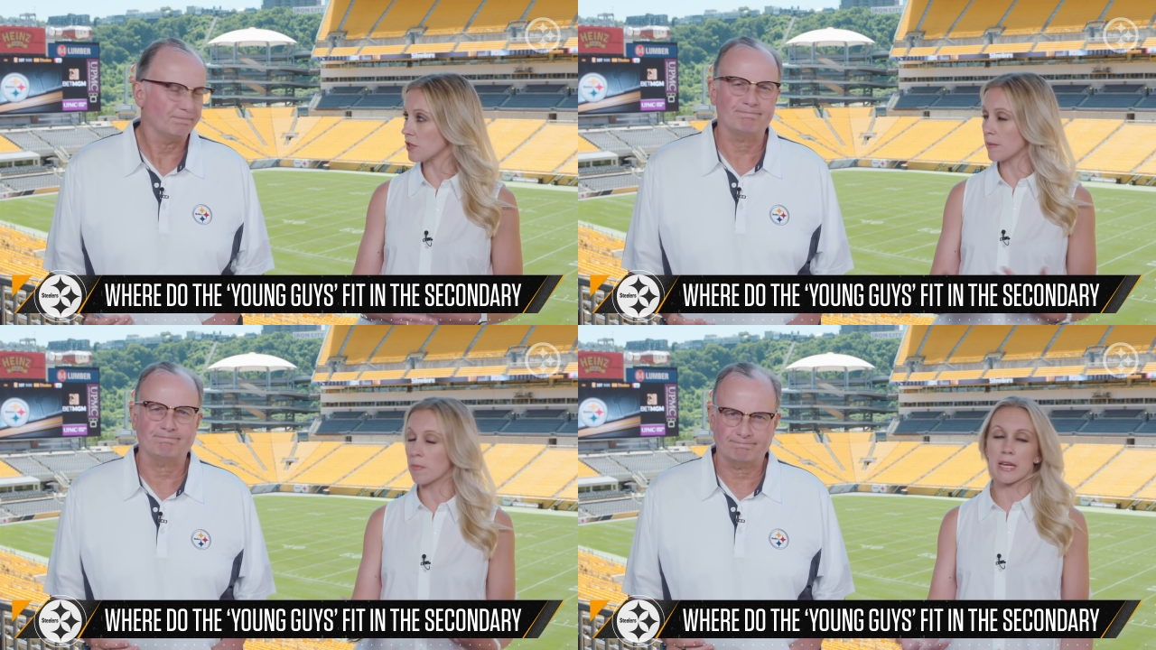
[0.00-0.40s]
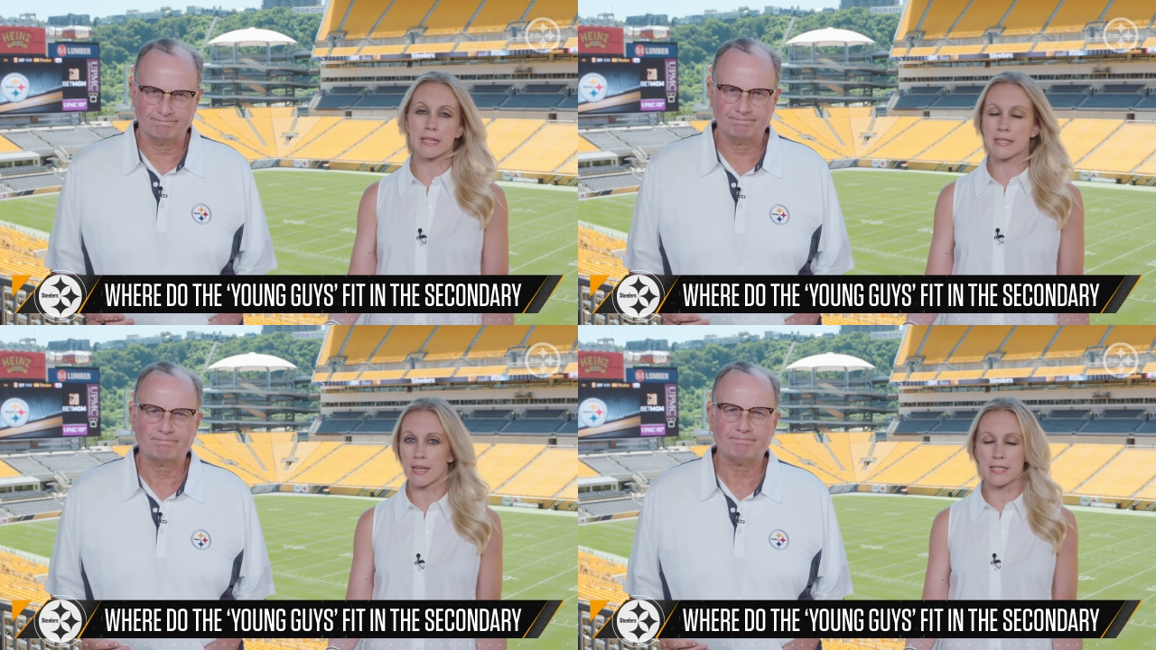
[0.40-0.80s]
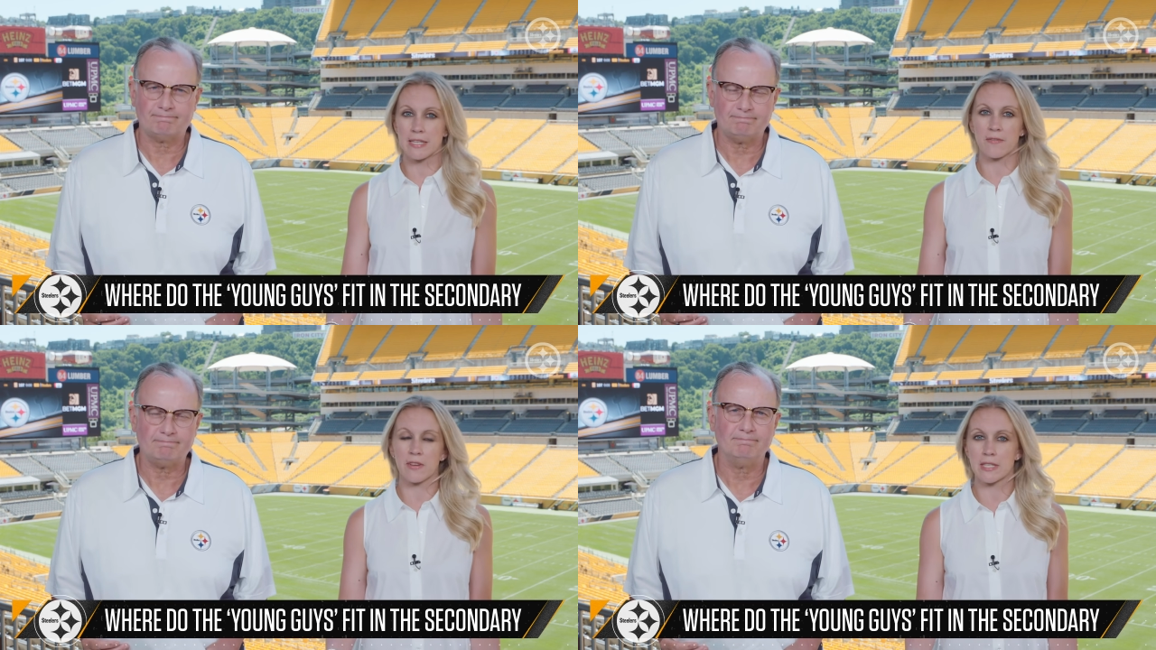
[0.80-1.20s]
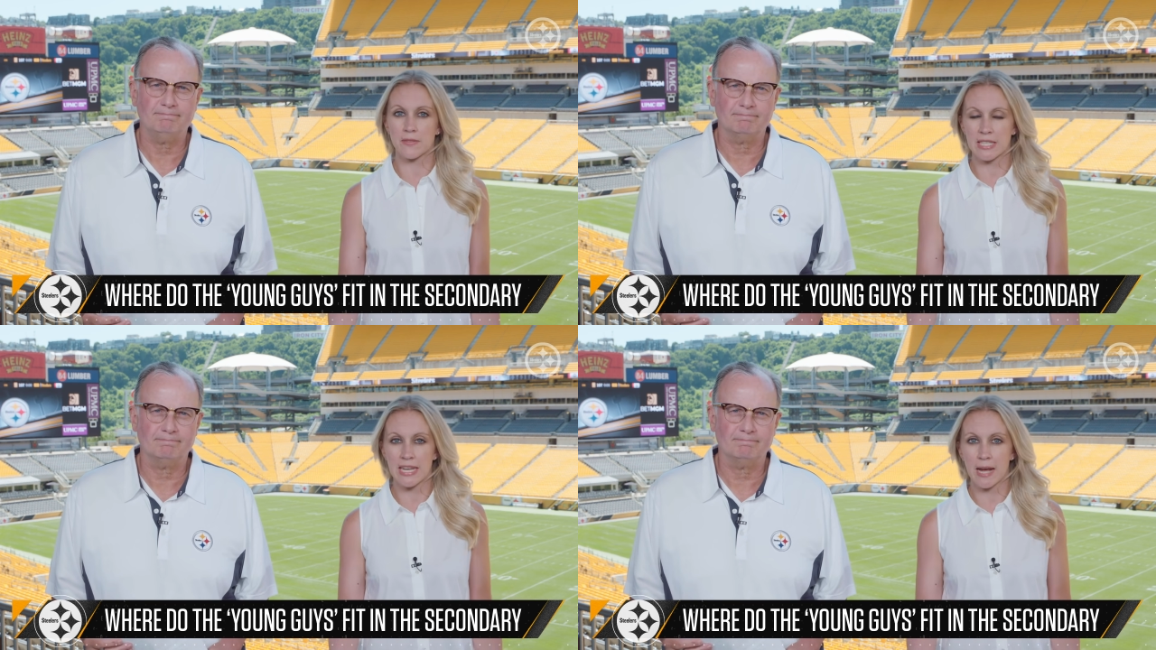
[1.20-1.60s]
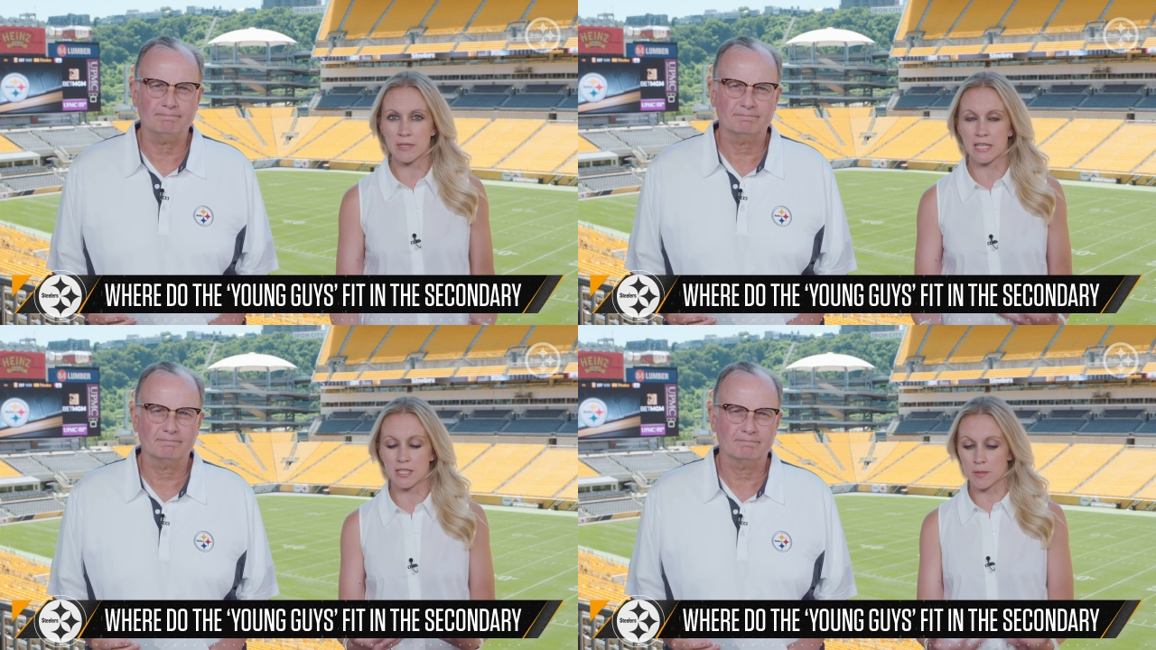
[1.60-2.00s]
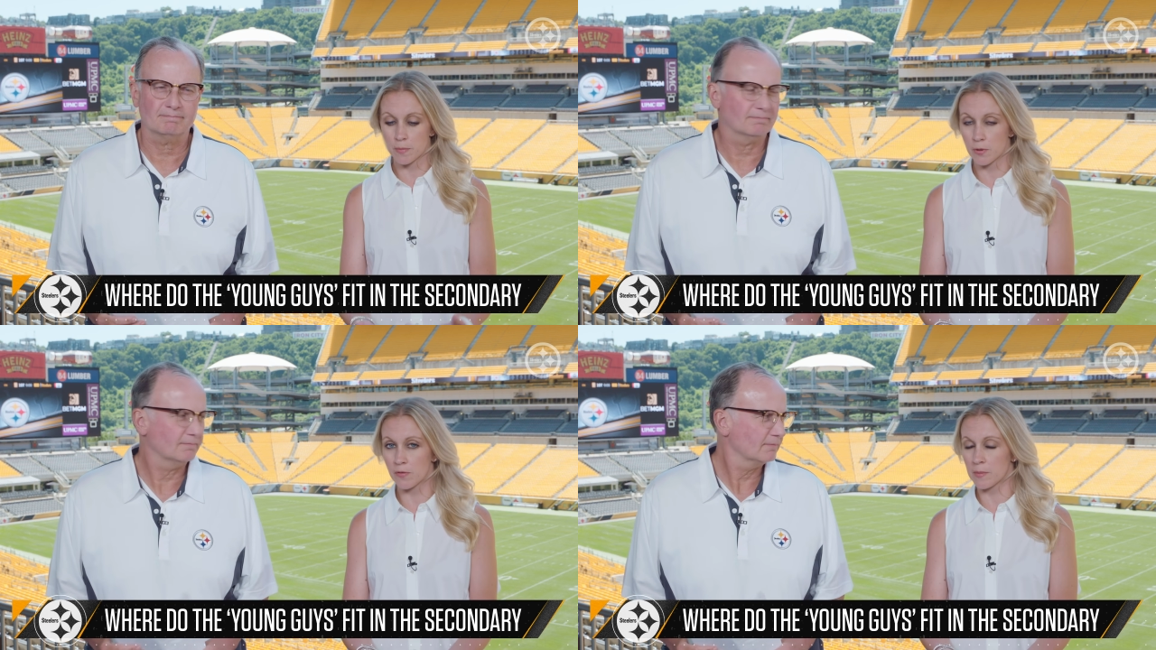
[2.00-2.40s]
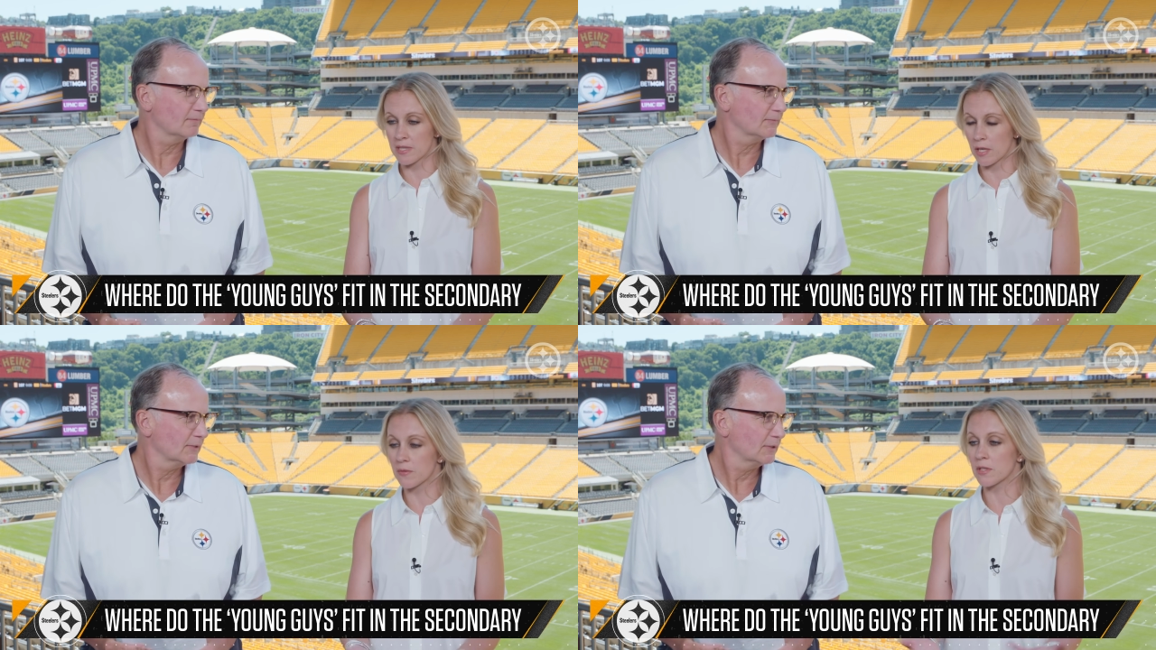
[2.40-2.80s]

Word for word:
Speaker 1: didn't play a ton of defensive snaps to get to prove himself.